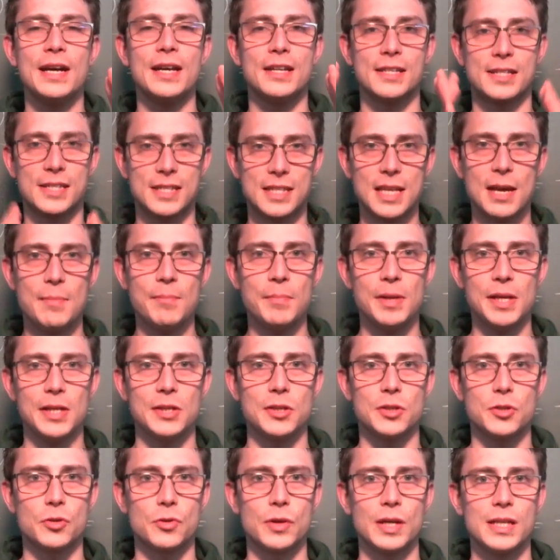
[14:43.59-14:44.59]
STEM
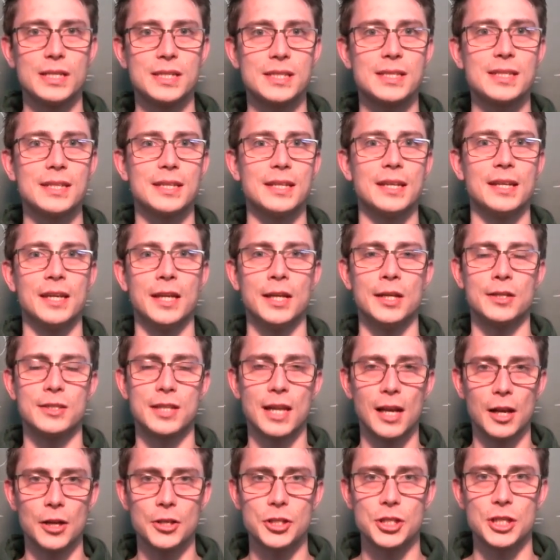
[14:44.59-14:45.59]
interested and
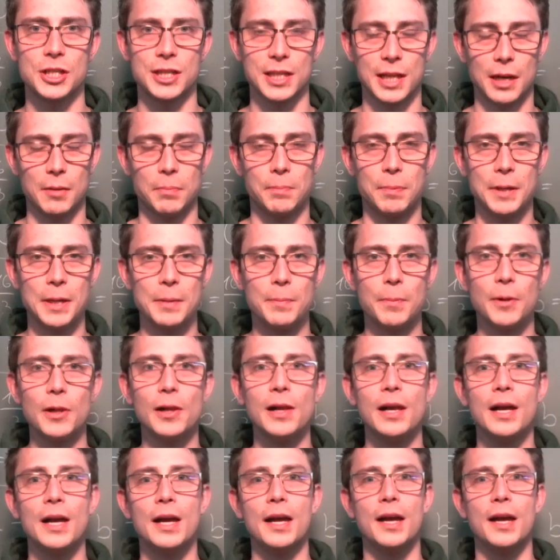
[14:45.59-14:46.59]
intelligent young people.